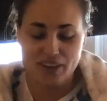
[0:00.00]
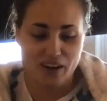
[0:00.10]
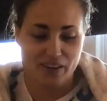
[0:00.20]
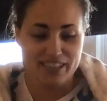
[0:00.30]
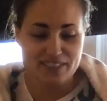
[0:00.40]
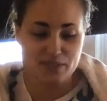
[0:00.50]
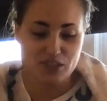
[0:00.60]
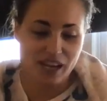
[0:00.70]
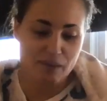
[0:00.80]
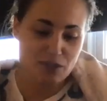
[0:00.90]
All right, so
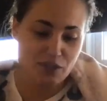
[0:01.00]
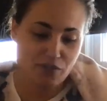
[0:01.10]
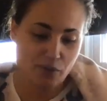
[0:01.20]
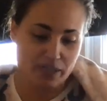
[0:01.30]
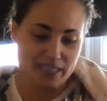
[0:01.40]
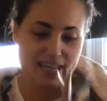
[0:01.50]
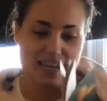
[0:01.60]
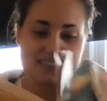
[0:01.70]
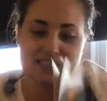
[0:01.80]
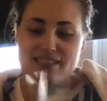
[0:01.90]
chapter 4 says,